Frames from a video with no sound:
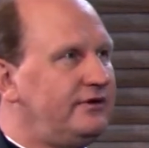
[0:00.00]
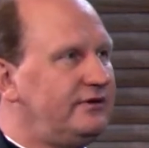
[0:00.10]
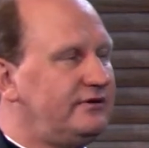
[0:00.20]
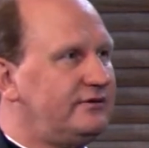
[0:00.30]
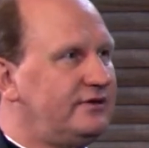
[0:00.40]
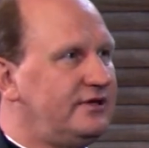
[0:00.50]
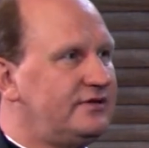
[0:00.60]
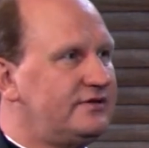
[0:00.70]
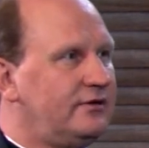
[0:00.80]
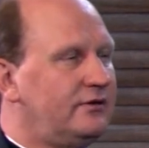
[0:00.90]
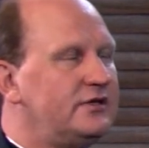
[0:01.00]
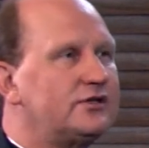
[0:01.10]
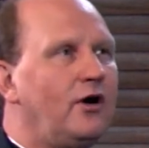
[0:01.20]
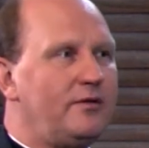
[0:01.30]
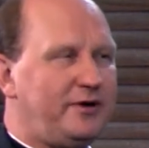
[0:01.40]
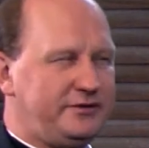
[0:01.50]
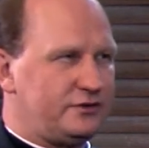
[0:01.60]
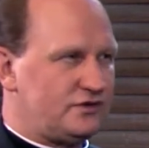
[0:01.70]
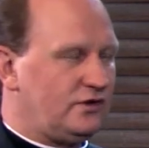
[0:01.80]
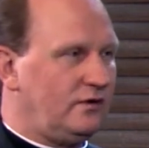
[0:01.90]
it's all about
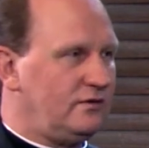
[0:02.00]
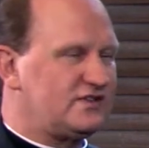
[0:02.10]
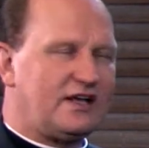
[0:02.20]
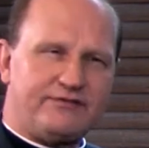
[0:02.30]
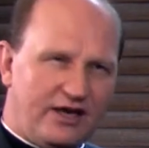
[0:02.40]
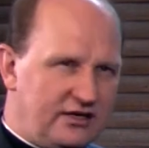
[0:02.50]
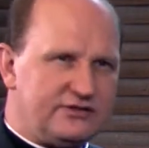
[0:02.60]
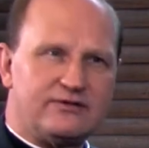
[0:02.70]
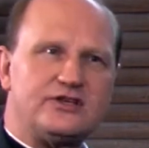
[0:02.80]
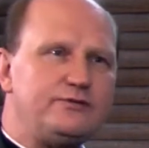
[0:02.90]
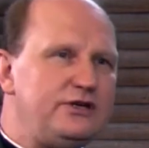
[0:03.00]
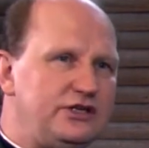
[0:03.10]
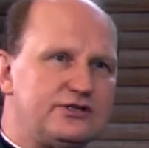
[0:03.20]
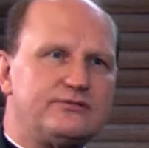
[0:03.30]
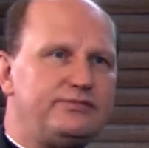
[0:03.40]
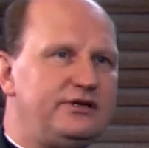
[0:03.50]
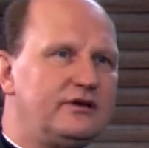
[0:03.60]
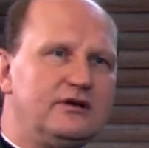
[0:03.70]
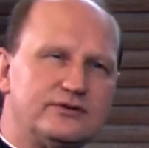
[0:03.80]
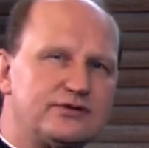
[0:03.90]
our soul, salvation, that we need to be
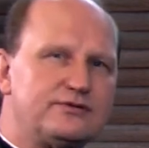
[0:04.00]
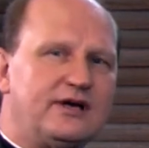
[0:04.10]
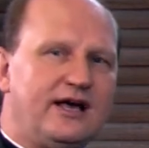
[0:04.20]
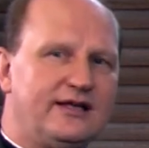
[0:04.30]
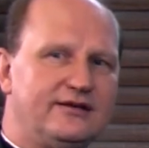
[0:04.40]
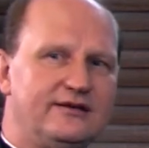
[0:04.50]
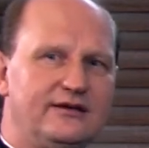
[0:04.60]
close to God.